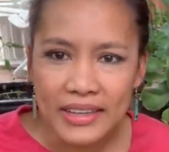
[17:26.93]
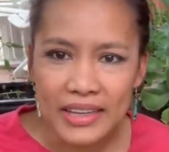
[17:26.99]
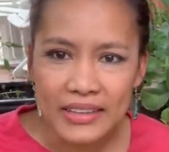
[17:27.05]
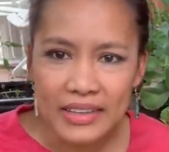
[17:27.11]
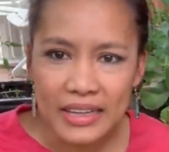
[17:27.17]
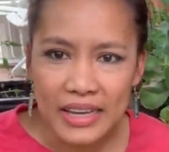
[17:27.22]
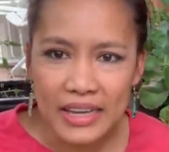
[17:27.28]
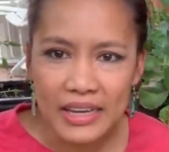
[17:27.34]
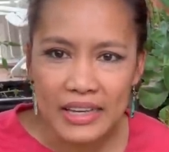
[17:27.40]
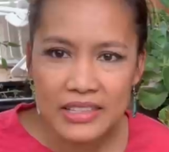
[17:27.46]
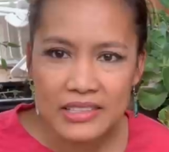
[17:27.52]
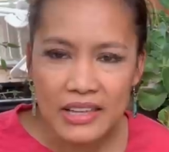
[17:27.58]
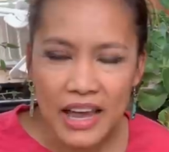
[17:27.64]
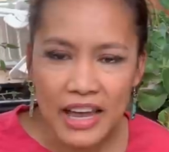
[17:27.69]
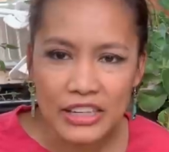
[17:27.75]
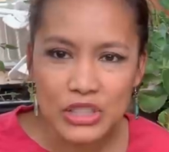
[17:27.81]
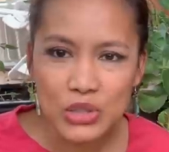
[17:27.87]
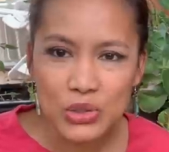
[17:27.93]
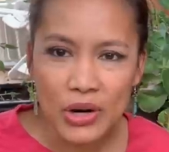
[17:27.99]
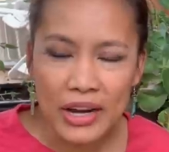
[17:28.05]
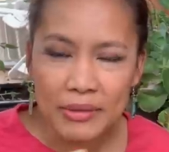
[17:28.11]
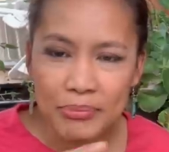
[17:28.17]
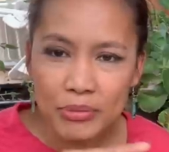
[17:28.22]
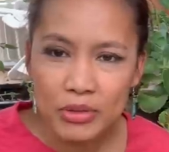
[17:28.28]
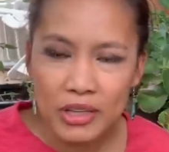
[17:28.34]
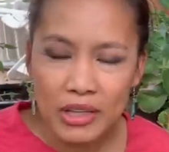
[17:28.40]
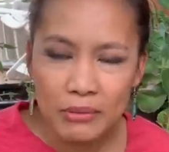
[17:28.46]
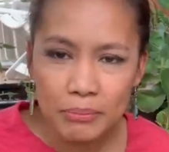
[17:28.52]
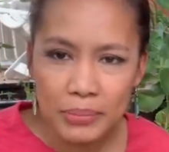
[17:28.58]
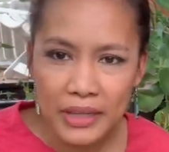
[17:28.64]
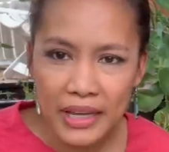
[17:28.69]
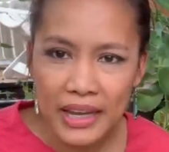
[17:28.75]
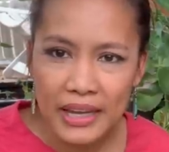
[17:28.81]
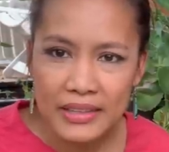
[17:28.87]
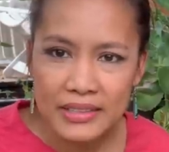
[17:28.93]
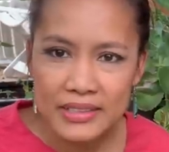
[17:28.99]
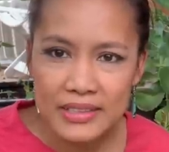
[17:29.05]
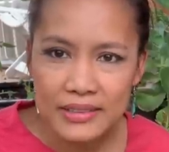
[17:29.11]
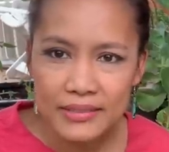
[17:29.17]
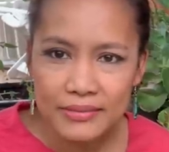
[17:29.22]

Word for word: did is I drive to that place.